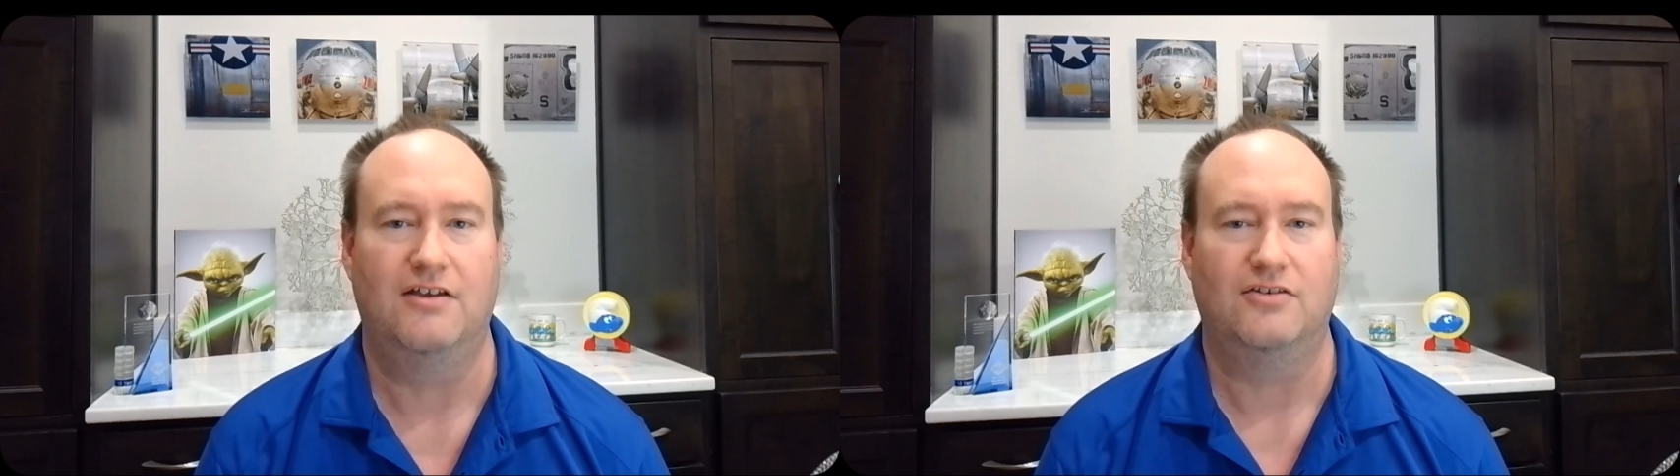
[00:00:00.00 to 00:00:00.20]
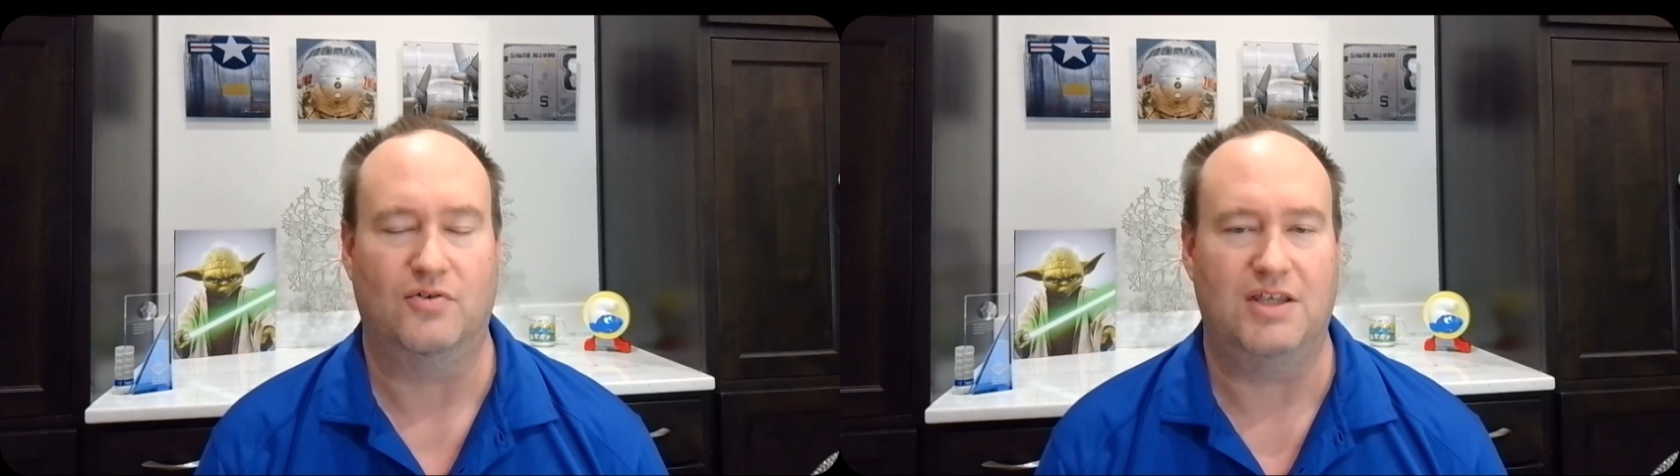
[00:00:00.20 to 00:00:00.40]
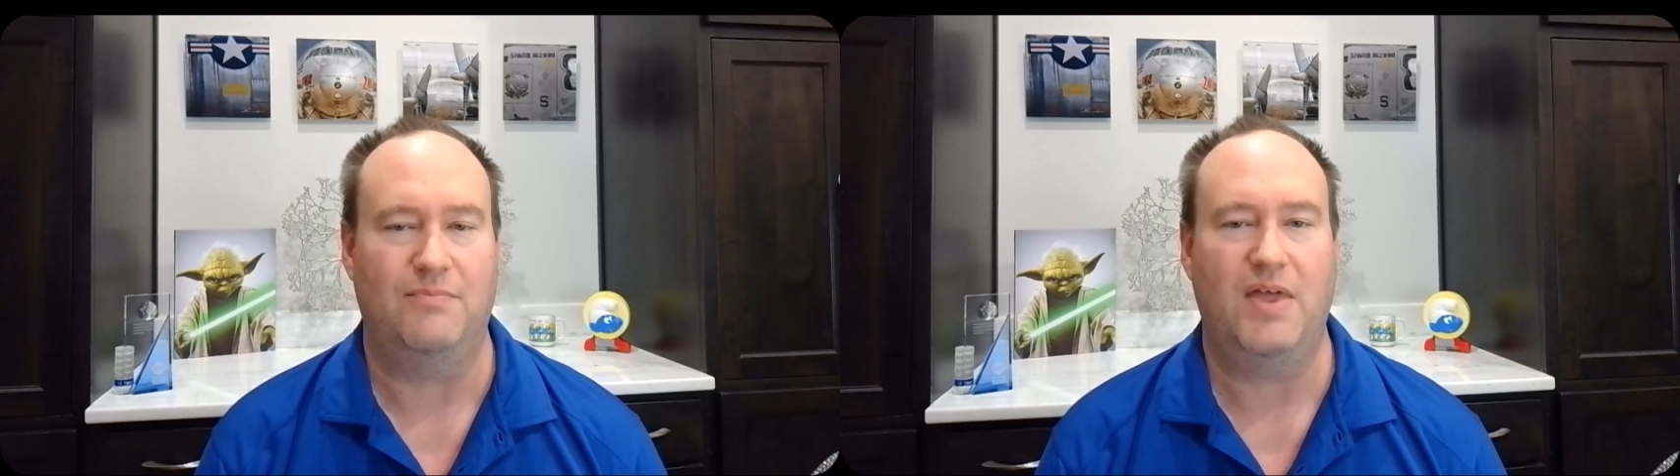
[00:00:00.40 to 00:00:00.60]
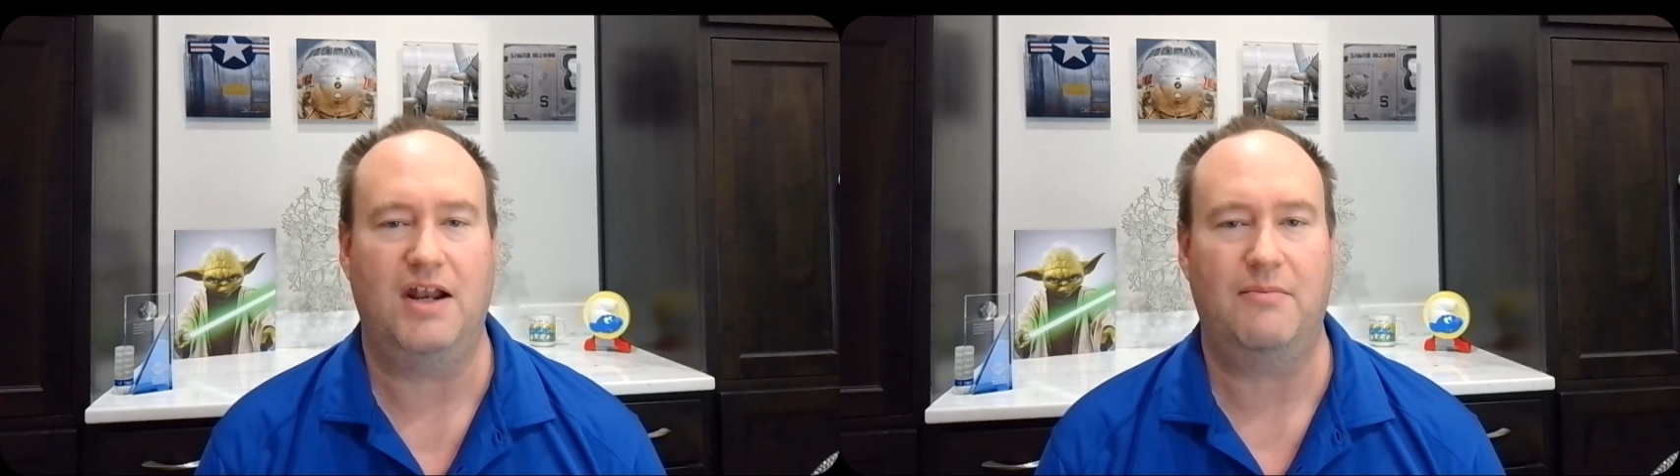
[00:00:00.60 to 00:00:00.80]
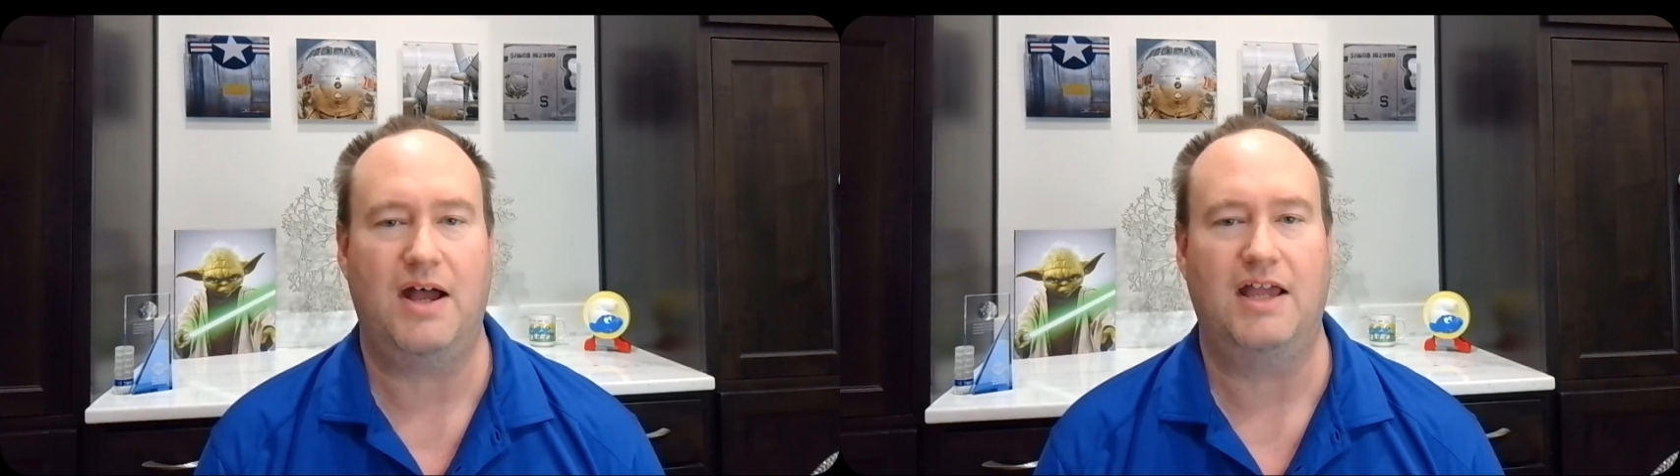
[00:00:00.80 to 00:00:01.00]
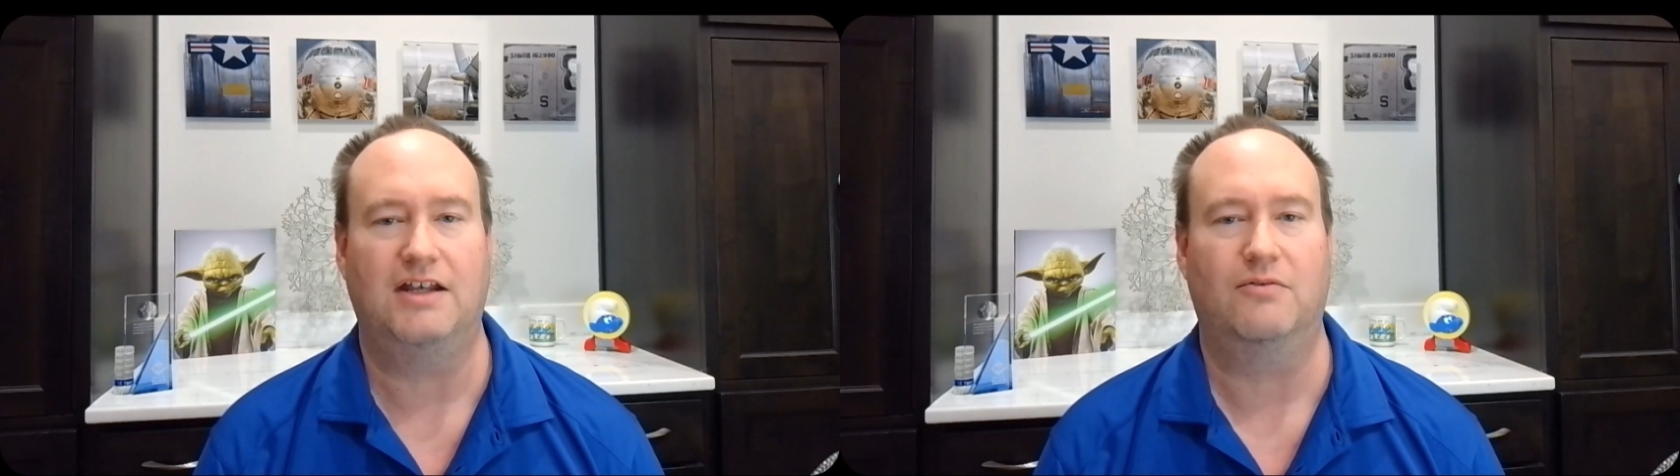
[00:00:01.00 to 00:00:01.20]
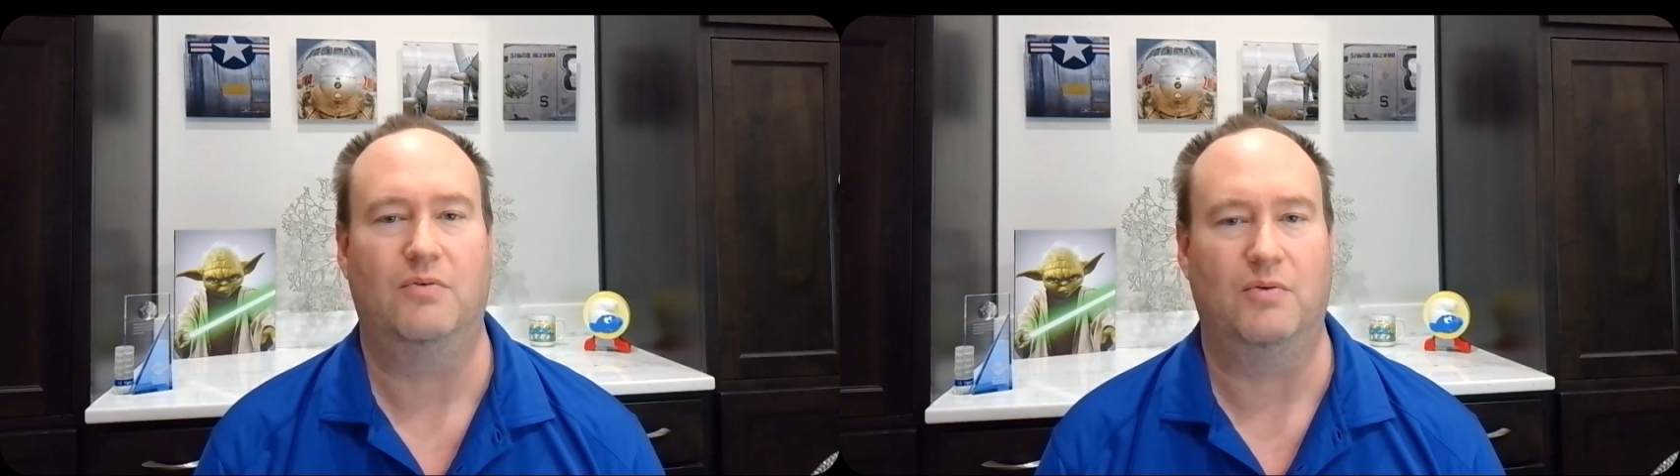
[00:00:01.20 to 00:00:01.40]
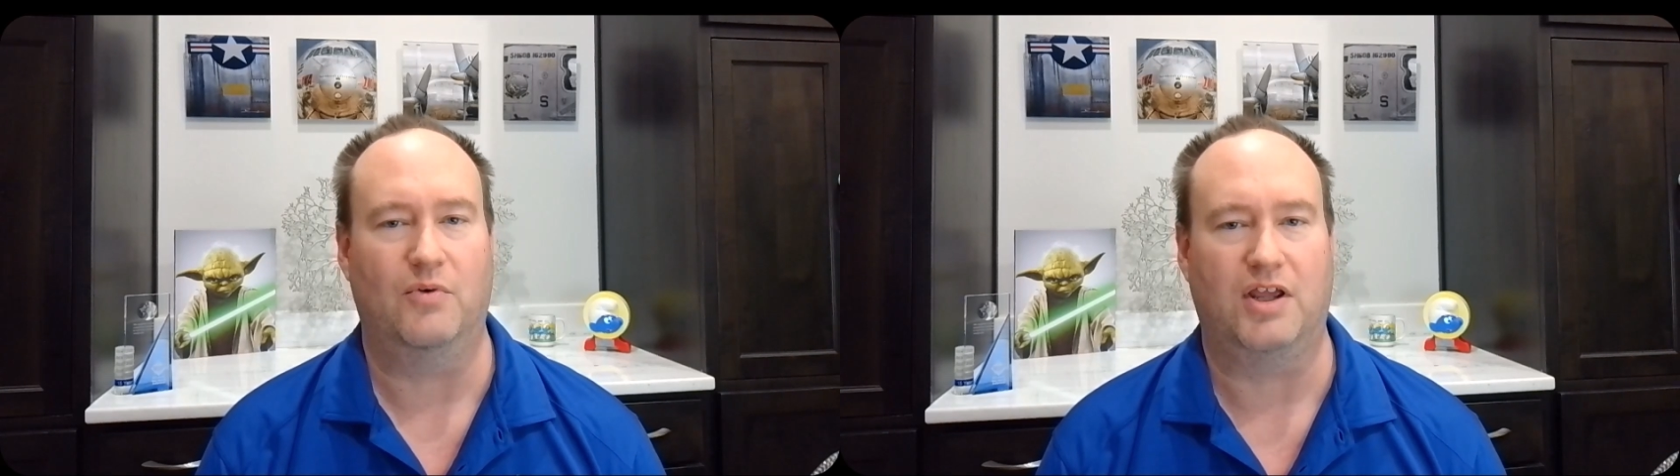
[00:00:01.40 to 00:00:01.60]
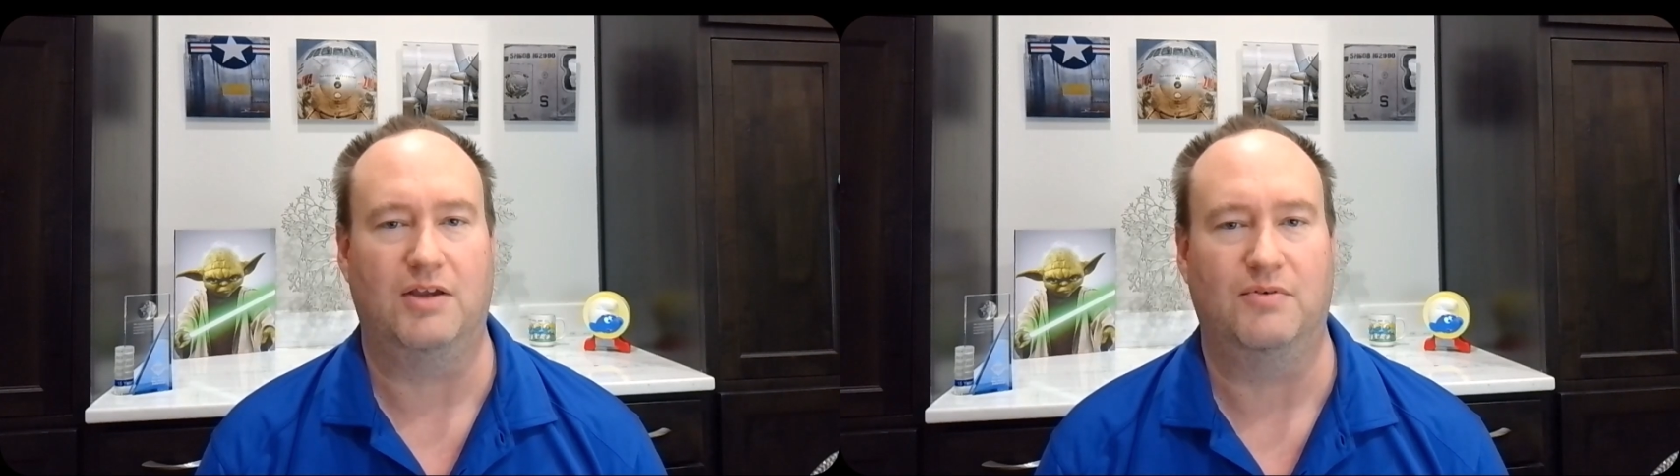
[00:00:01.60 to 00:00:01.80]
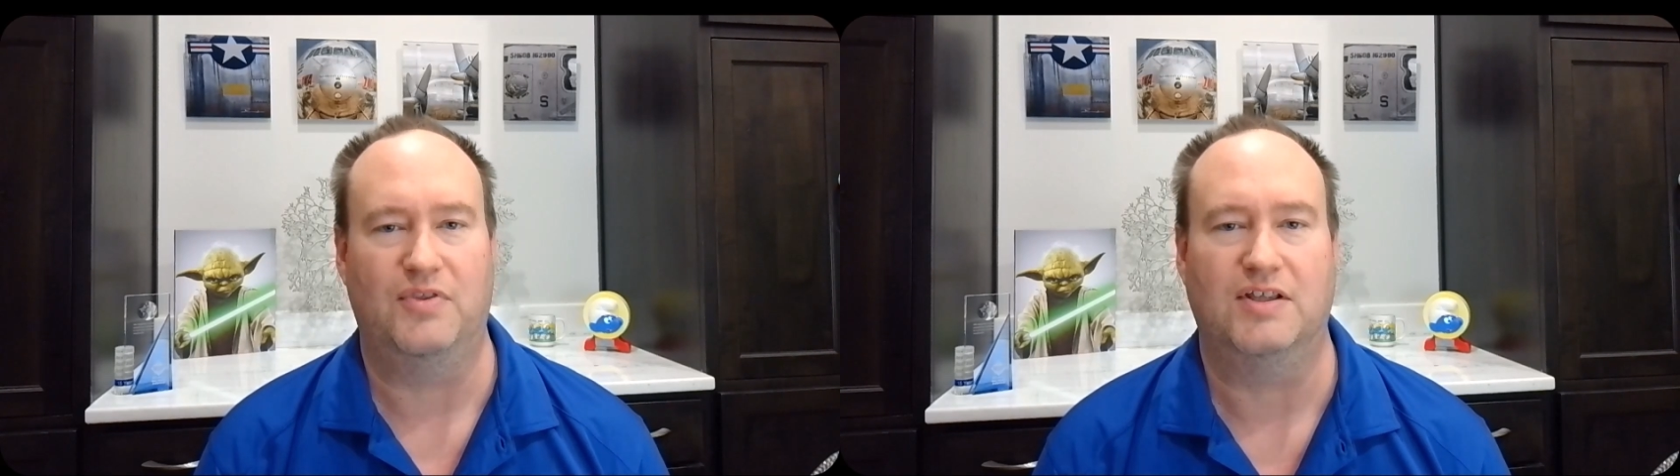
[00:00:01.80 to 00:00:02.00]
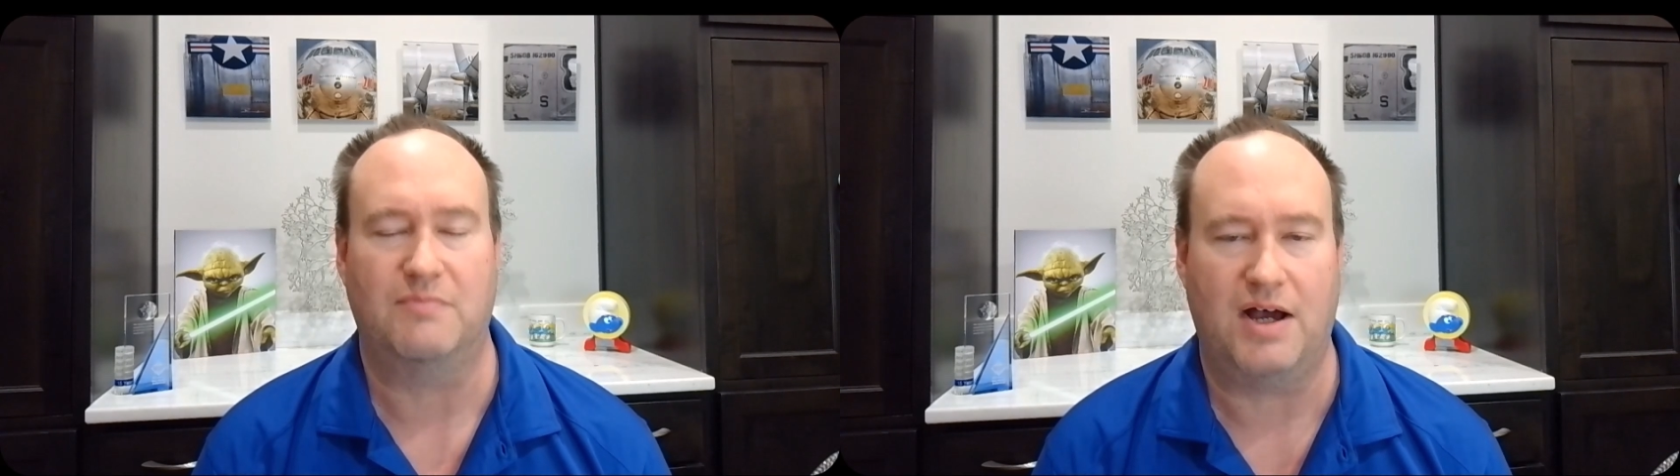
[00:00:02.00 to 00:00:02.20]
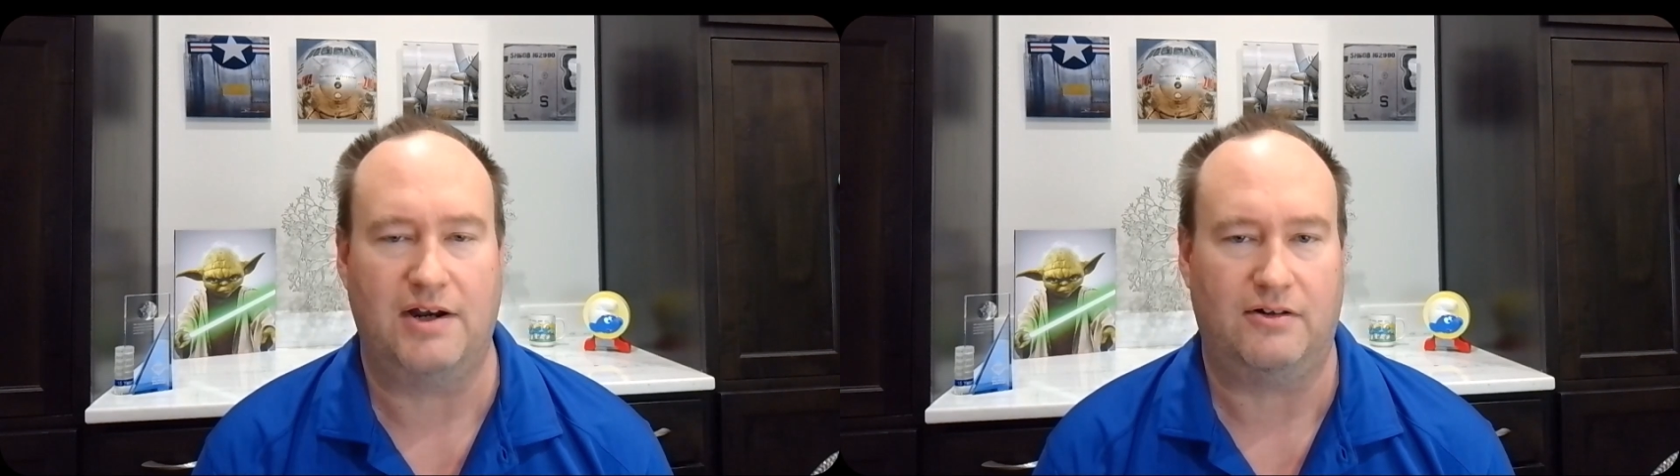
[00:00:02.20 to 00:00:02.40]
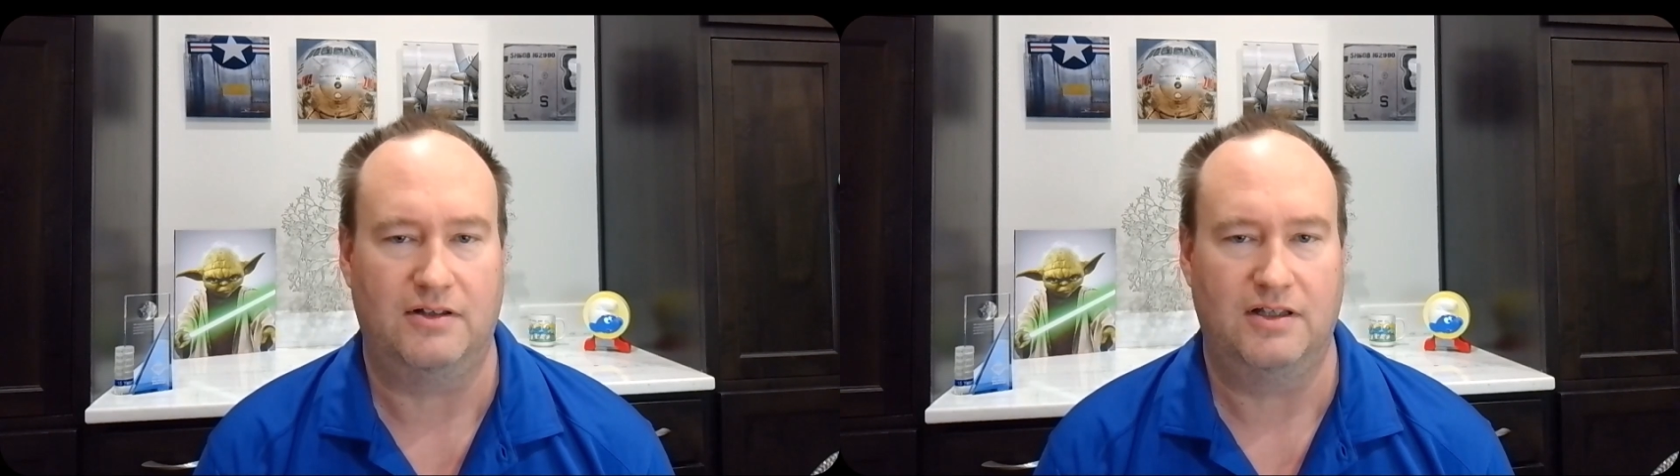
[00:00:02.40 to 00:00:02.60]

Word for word: So keep that in mind when working with this model.